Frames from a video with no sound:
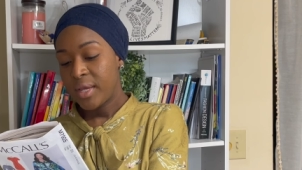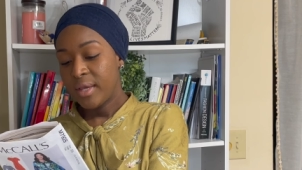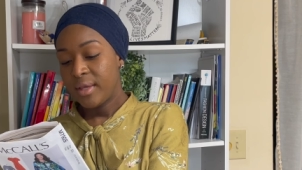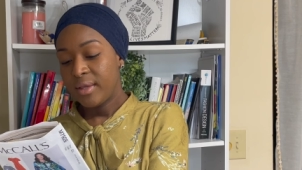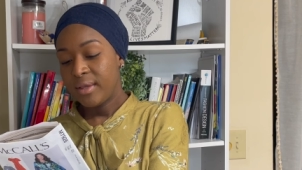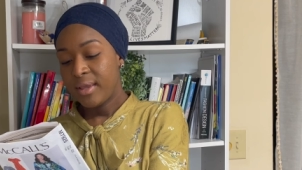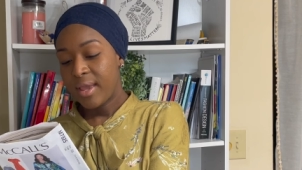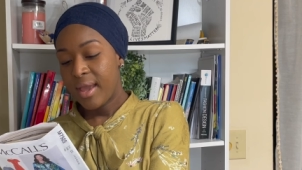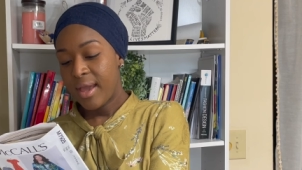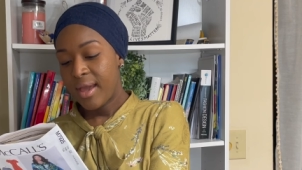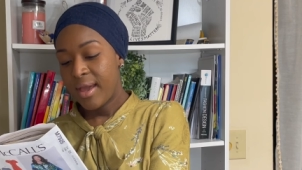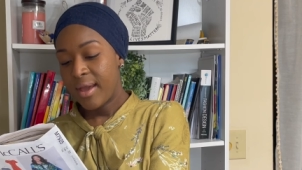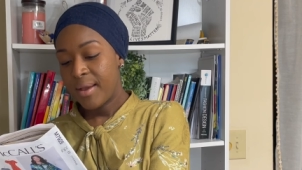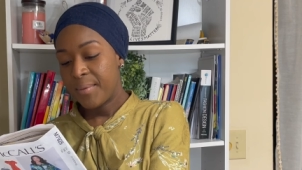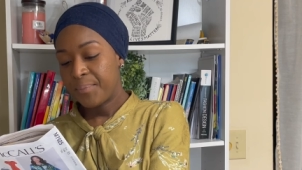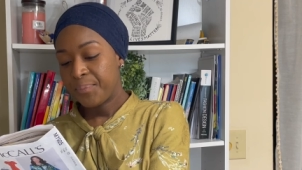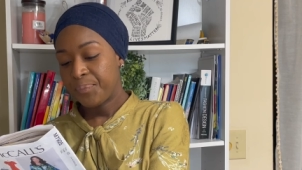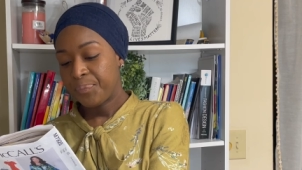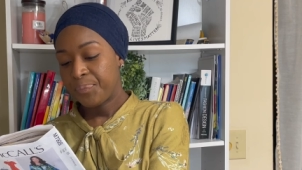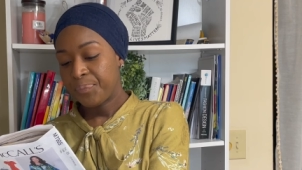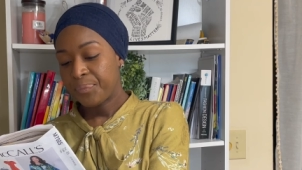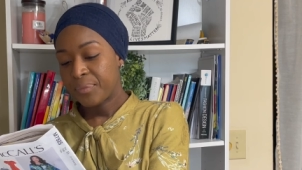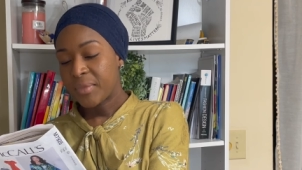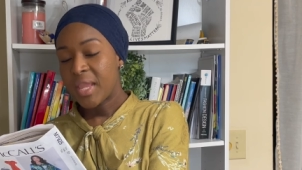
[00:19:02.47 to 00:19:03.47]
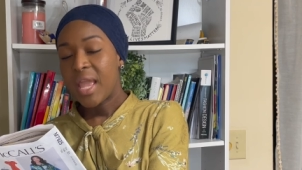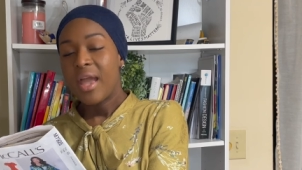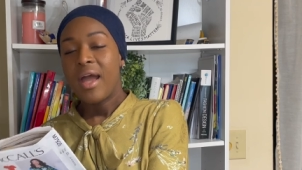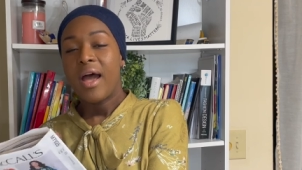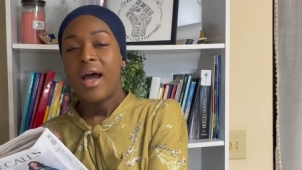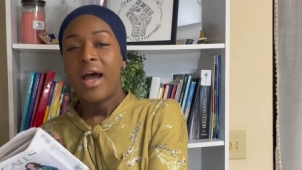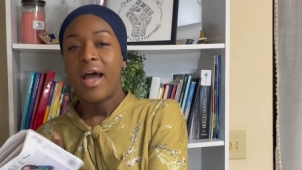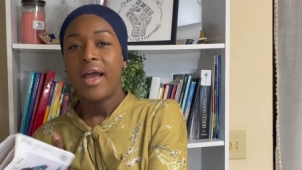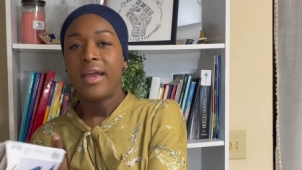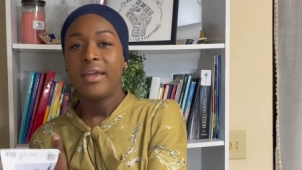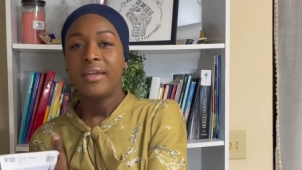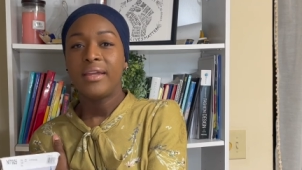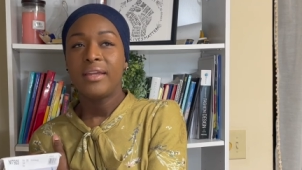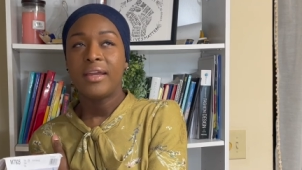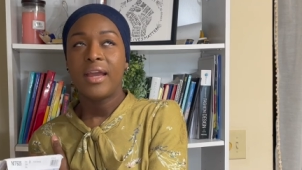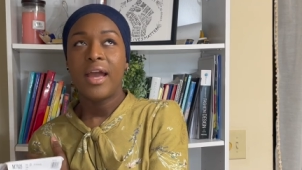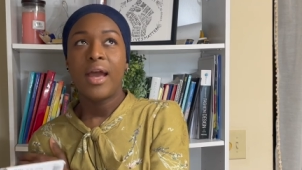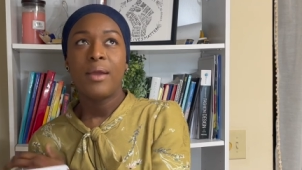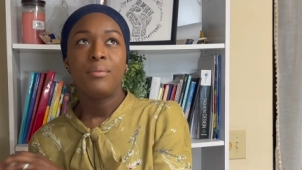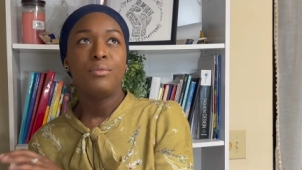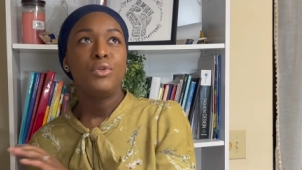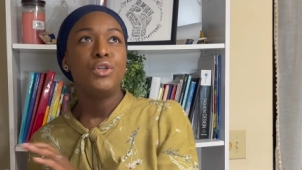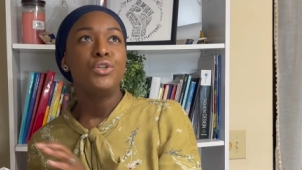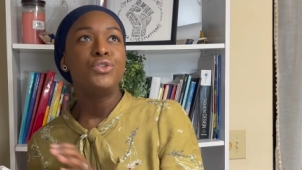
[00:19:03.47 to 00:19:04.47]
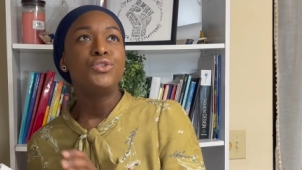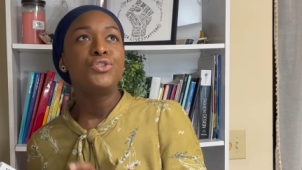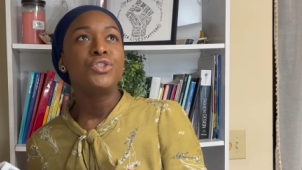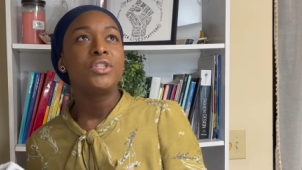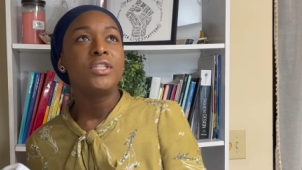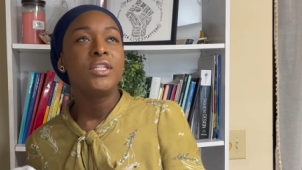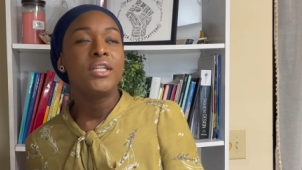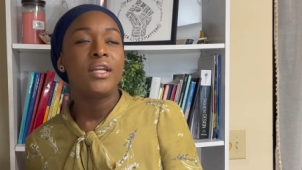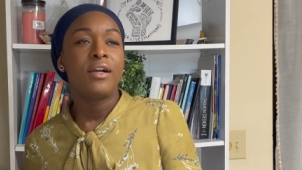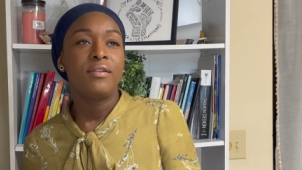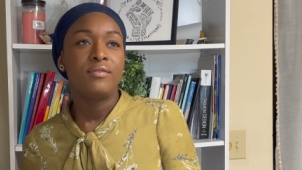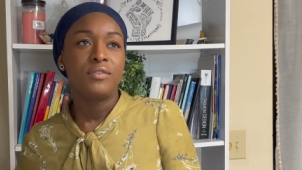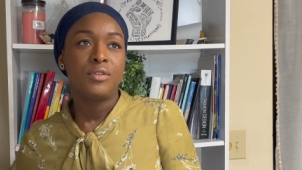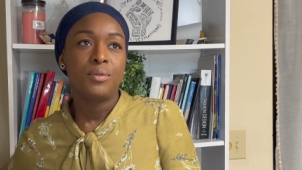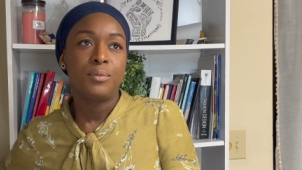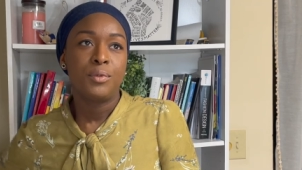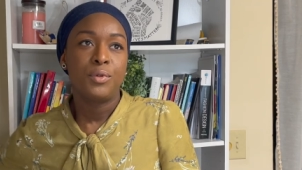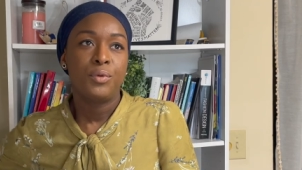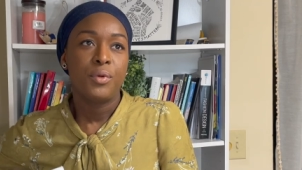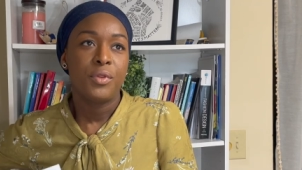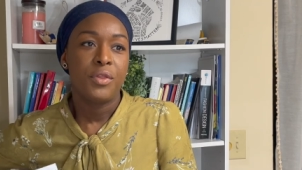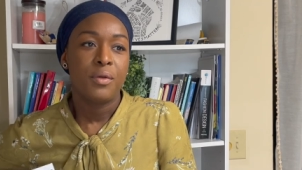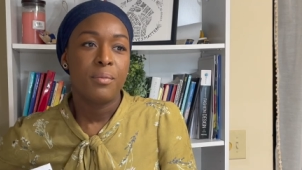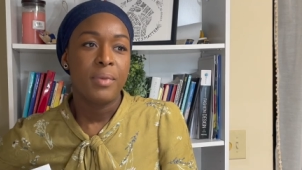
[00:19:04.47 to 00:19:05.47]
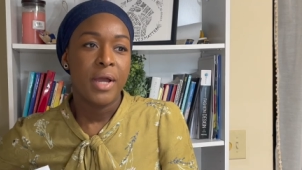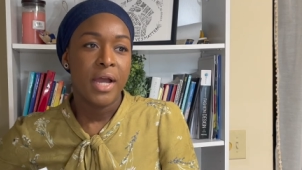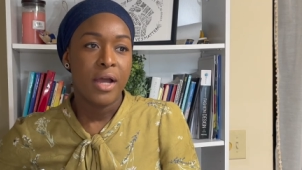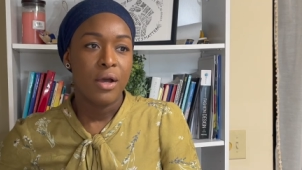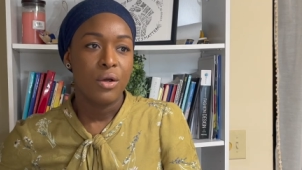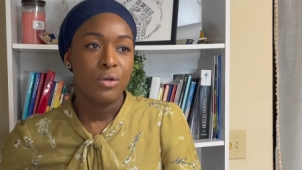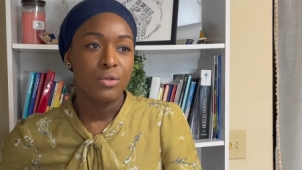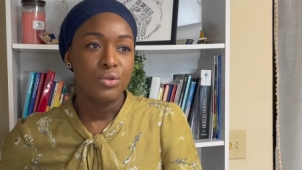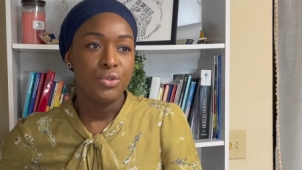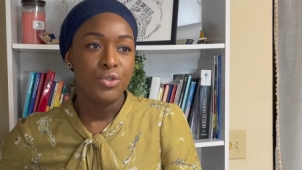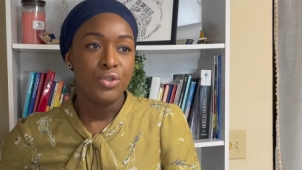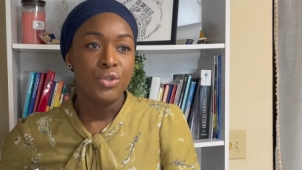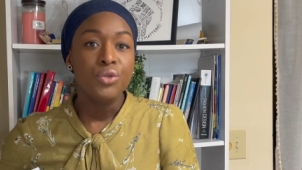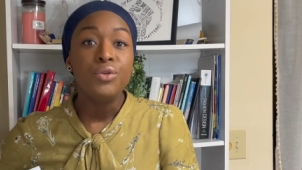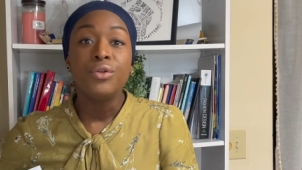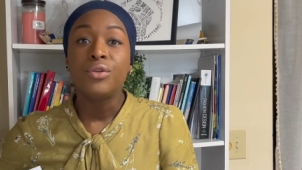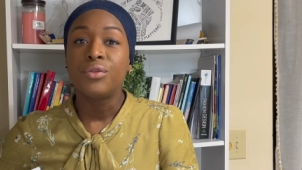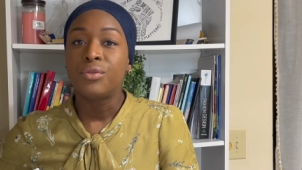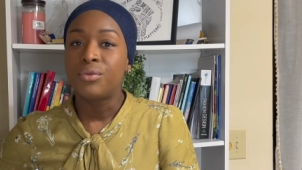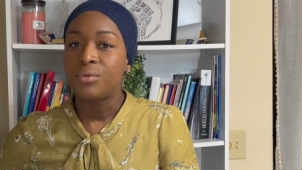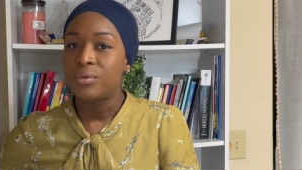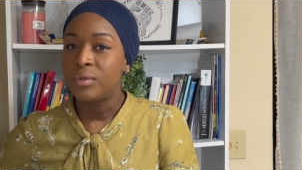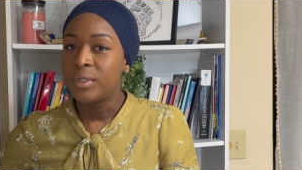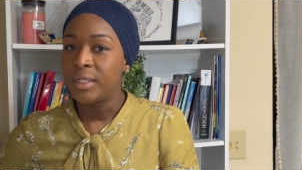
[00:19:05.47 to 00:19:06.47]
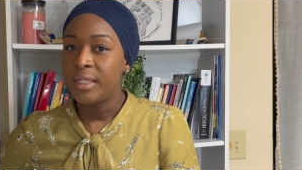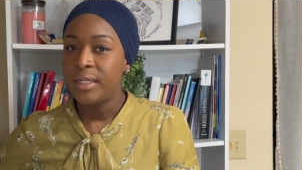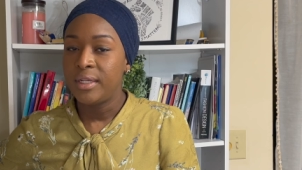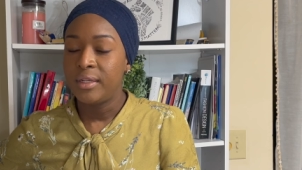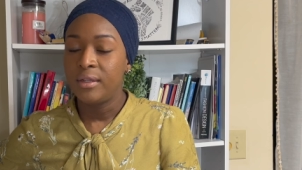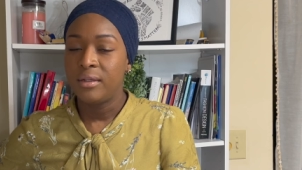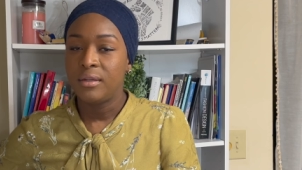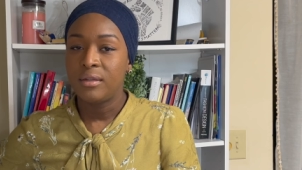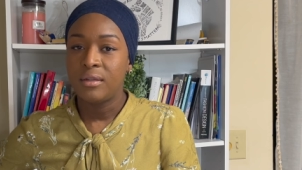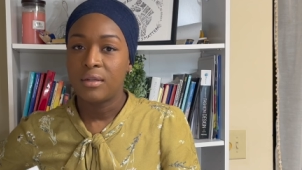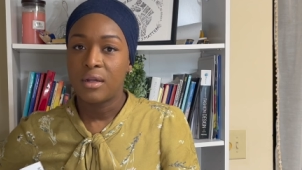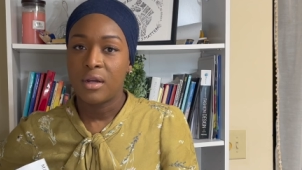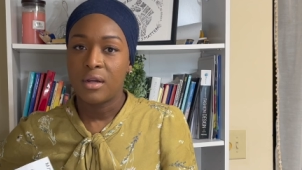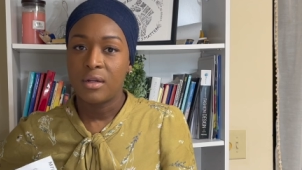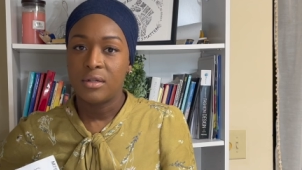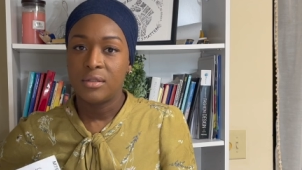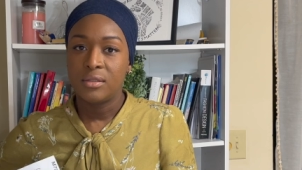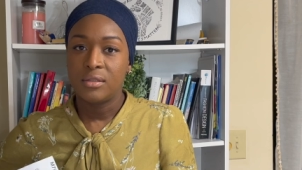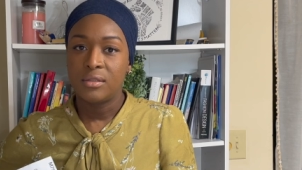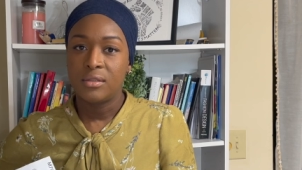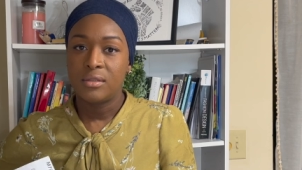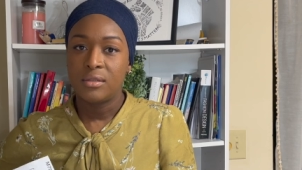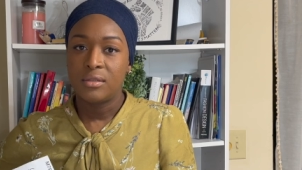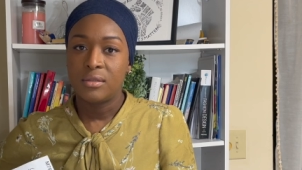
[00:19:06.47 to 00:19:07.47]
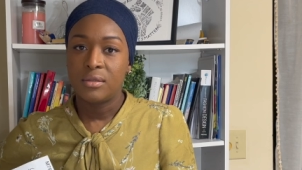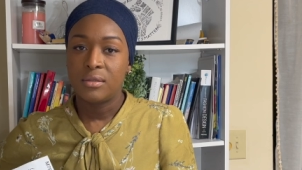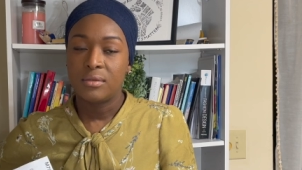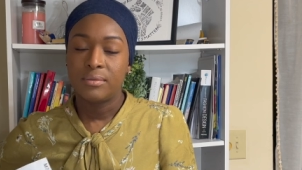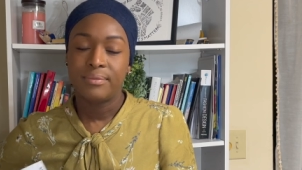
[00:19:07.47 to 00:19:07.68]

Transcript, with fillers: Yeah, I, I'm usually comfortable with about two to three yards,